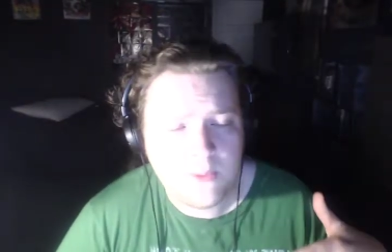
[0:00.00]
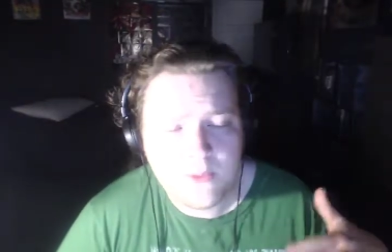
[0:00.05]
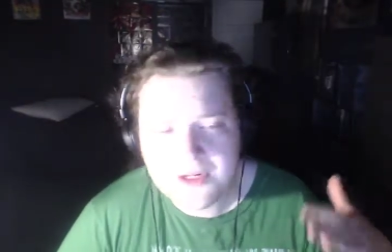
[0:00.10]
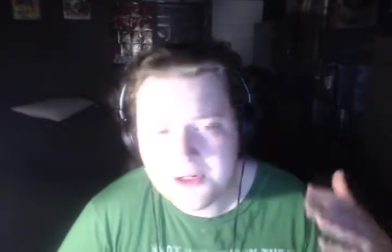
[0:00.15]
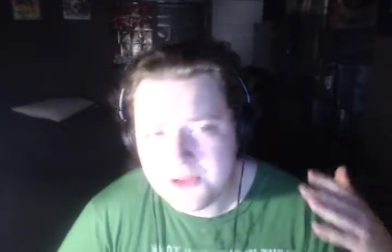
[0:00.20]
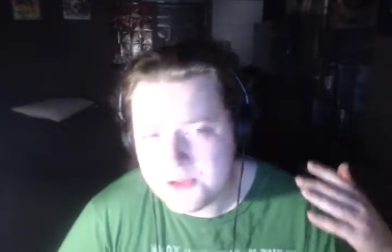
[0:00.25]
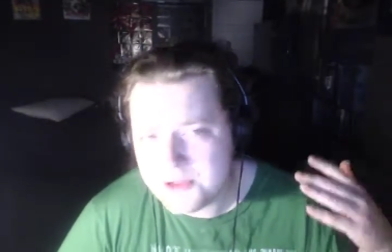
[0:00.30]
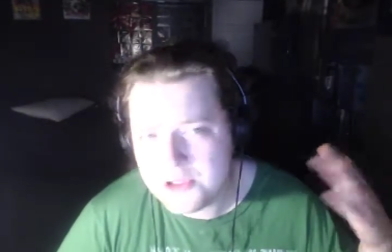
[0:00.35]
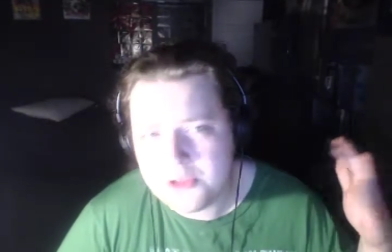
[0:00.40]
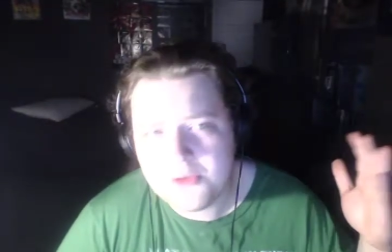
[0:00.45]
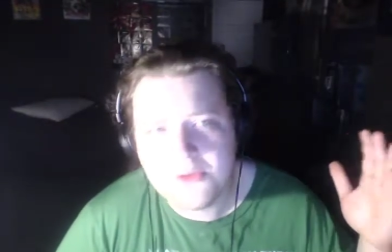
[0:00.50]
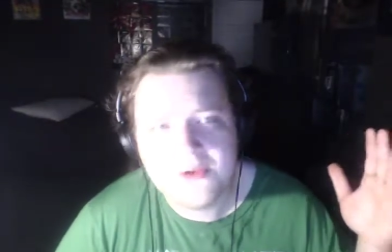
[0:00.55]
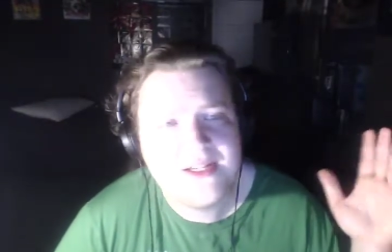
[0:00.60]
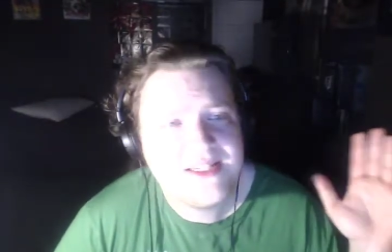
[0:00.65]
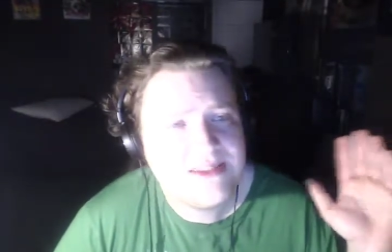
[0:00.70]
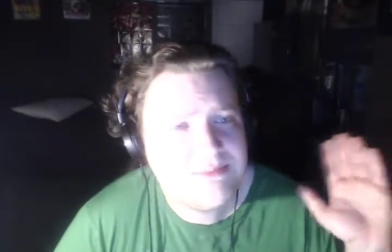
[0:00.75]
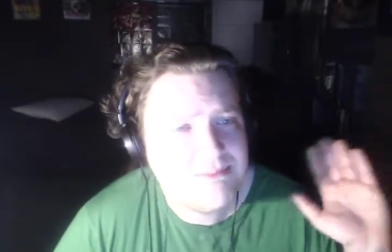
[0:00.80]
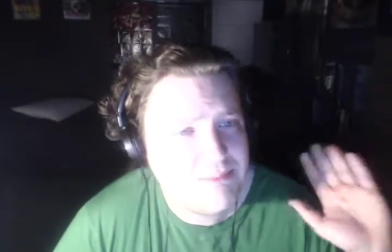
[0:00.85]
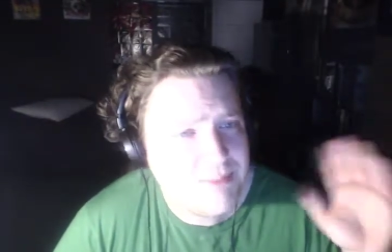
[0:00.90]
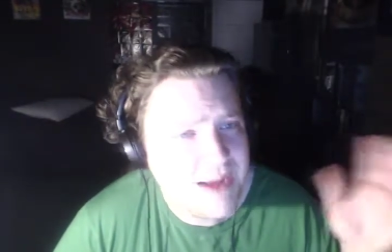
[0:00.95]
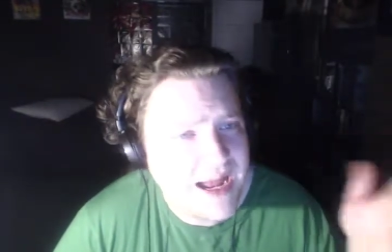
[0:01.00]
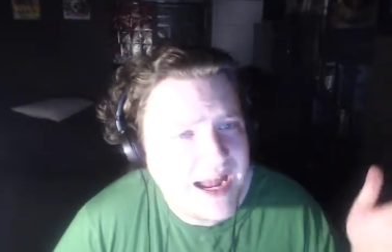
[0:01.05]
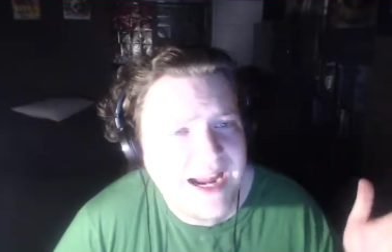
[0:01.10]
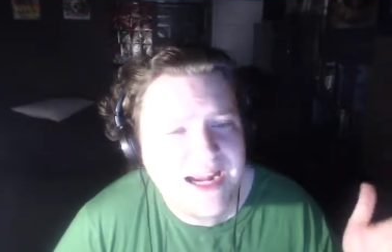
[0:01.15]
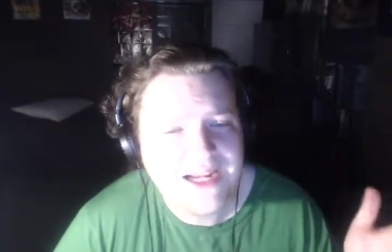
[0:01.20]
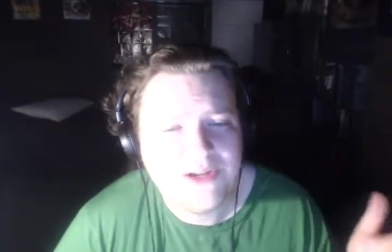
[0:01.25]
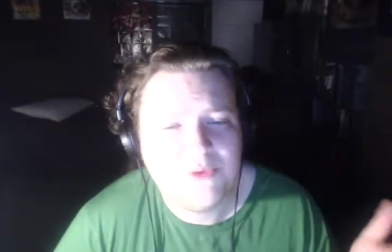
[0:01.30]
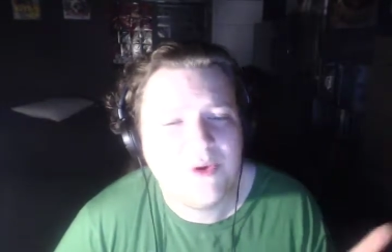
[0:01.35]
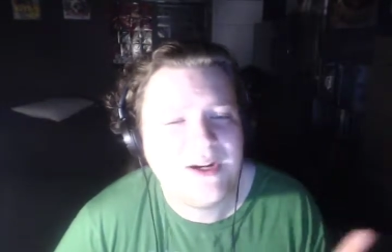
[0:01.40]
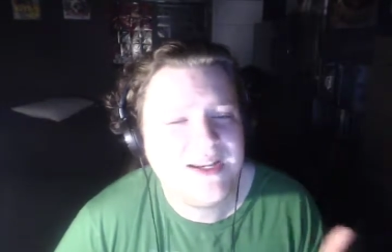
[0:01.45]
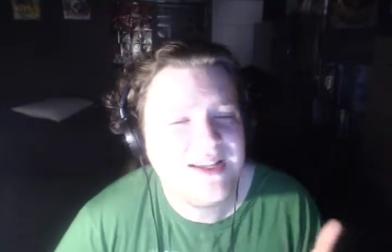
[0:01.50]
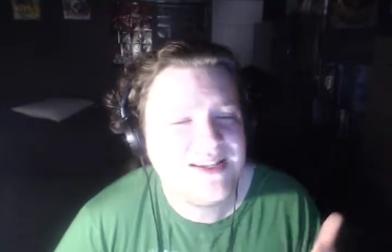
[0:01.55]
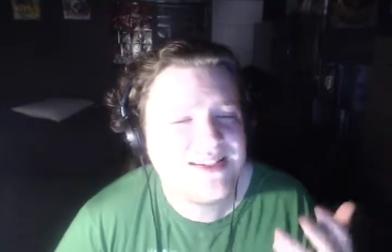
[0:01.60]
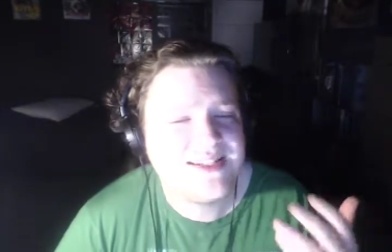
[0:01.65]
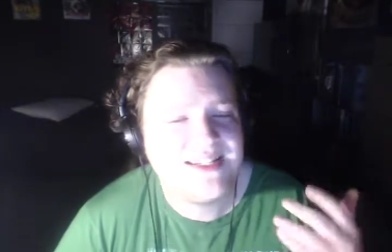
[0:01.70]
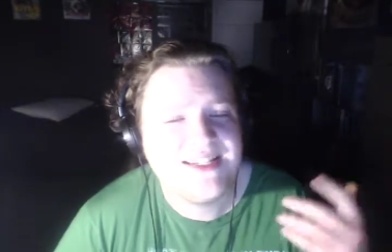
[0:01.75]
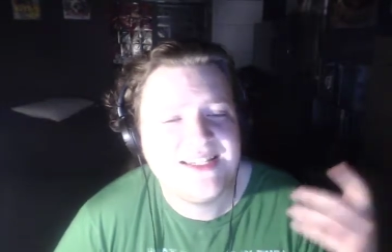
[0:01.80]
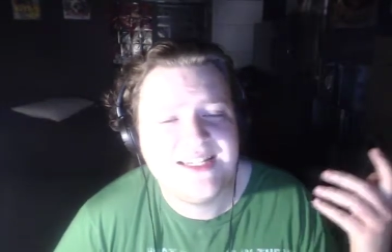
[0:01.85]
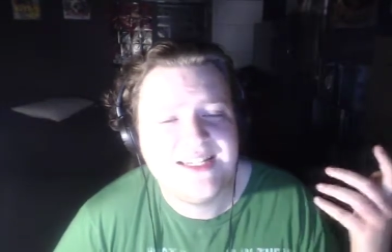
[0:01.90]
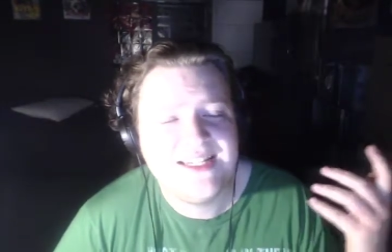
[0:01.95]
What goes through his mind? What else
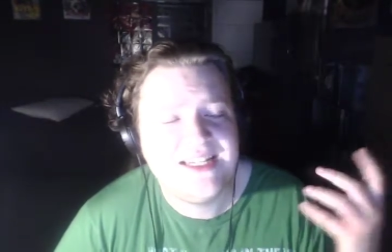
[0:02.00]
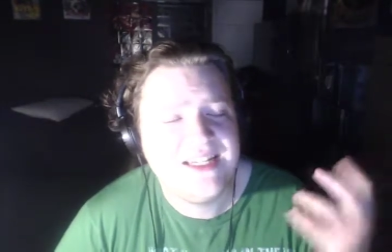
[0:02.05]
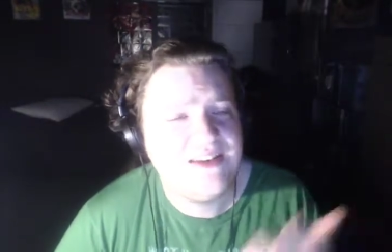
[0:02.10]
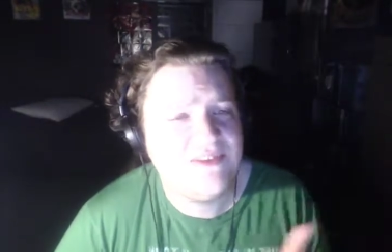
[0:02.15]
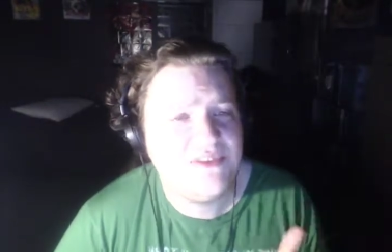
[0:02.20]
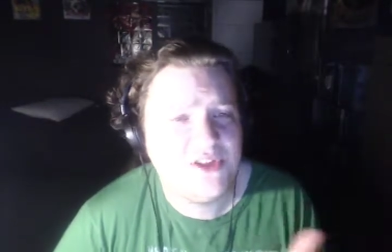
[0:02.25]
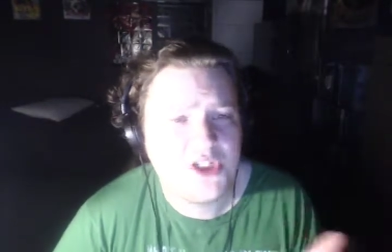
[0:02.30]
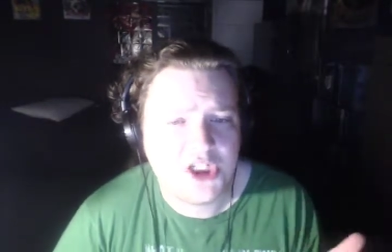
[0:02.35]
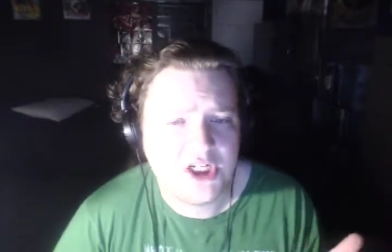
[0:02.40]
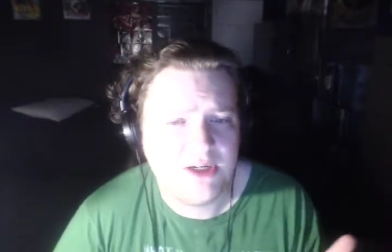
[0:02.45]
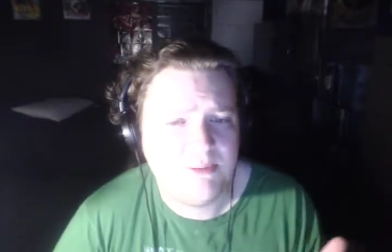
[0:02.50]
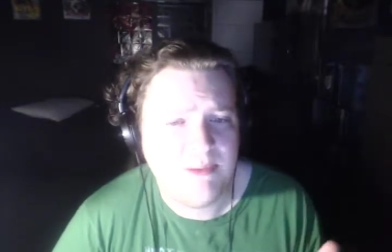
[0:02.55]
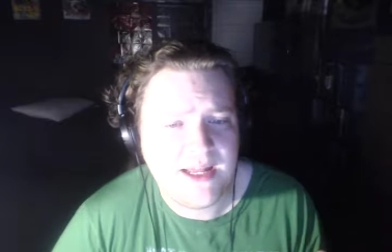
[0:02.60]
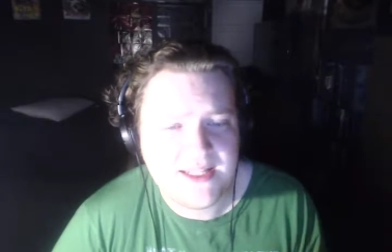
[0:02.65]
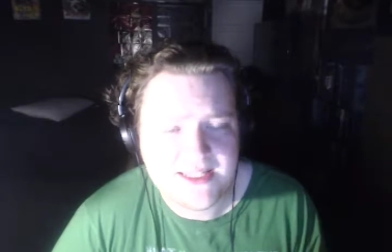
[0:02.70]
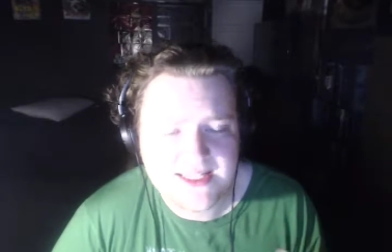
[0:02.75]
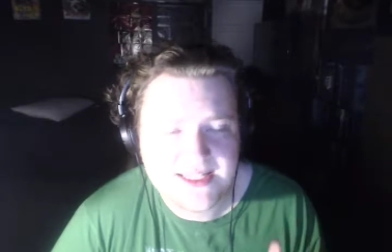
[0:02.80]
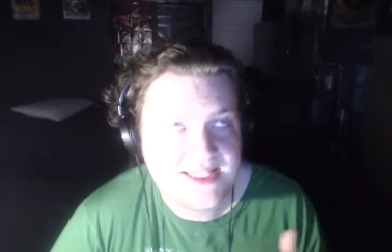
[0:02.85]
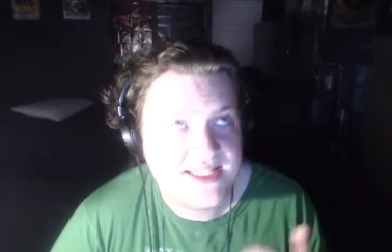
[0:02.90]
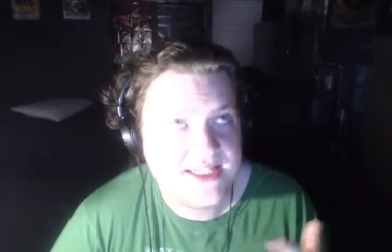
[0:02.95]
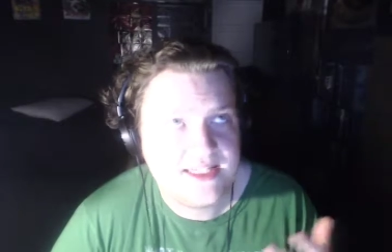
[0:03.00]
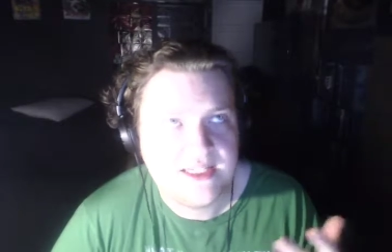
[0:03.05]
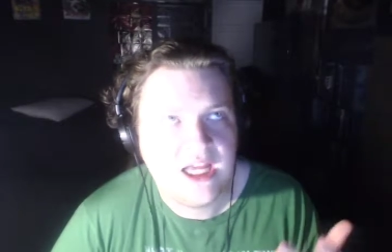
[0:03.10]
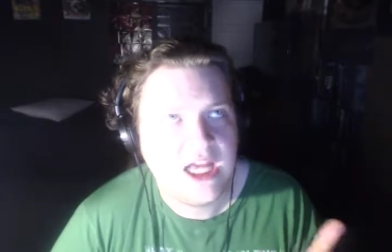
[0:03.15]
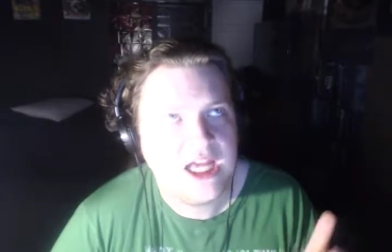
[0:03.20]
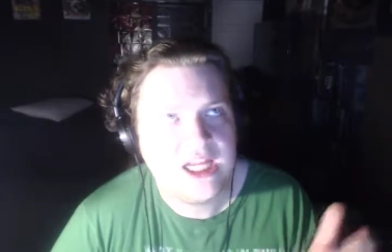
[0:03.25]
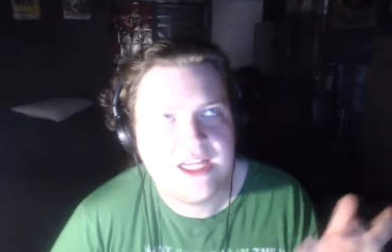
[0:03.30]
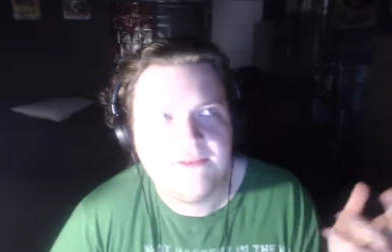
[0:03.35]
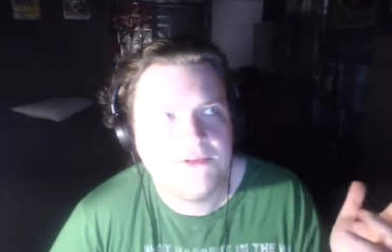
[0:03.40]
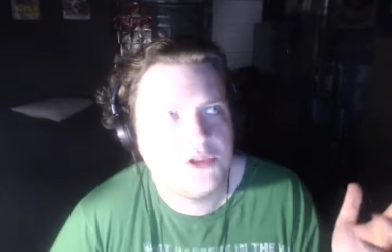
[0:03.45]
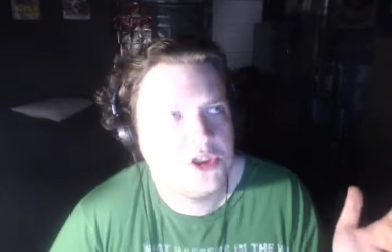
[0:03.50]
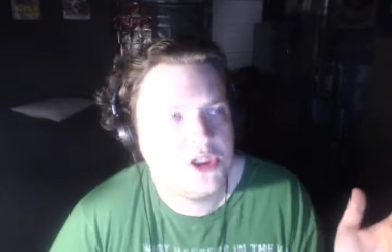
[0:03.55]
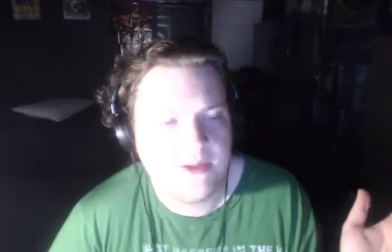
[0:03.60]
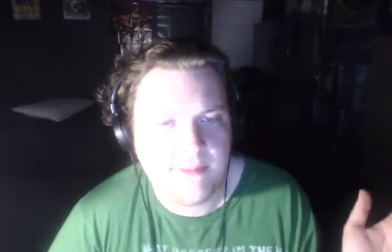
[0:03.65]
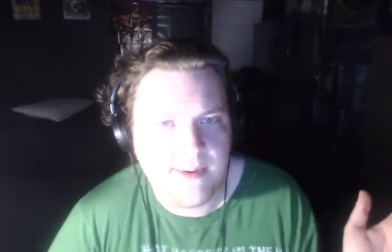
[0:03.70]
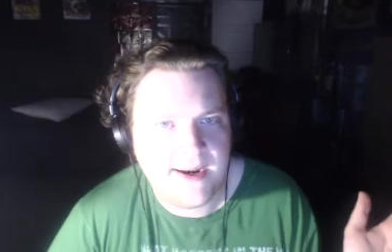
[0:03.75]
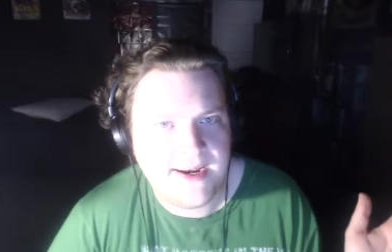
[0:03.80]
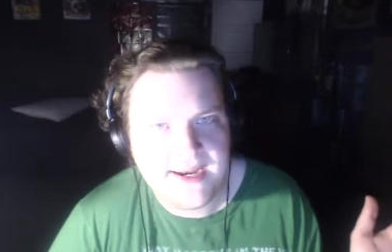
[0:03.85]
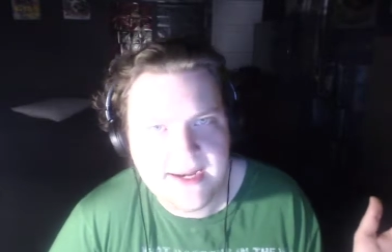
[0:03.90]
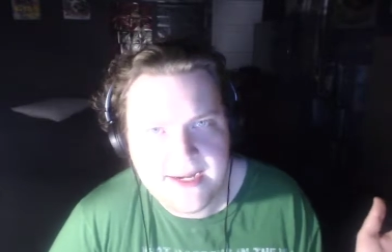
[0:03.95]
does he give a shit about? Does he give a shit
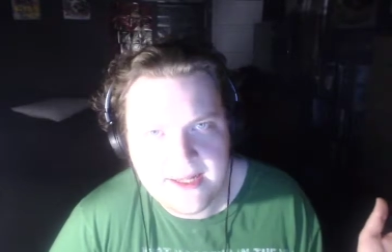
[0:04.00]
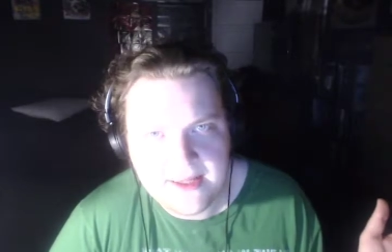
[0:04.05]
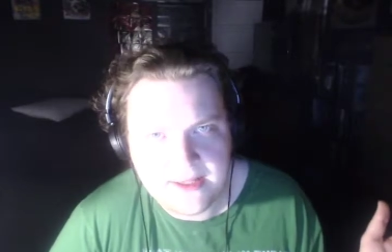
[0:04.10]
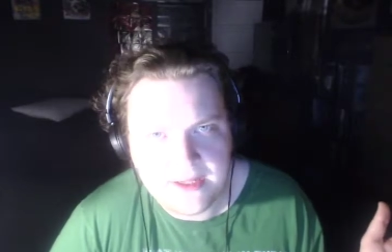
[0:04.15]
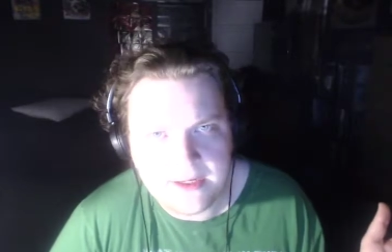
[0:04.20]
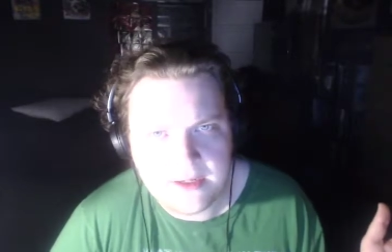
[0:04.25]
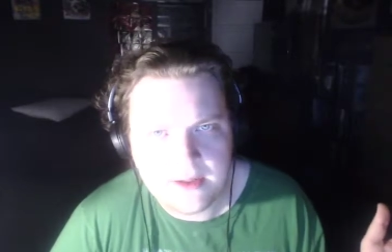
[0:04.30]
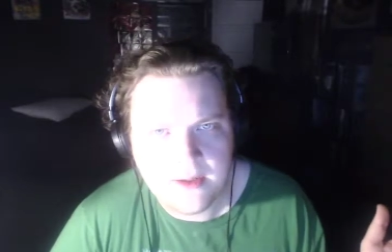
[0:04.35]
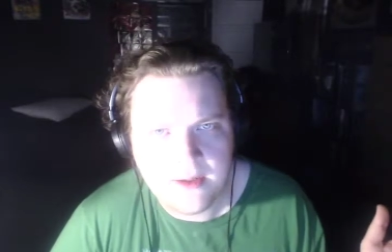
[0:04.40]
about anything?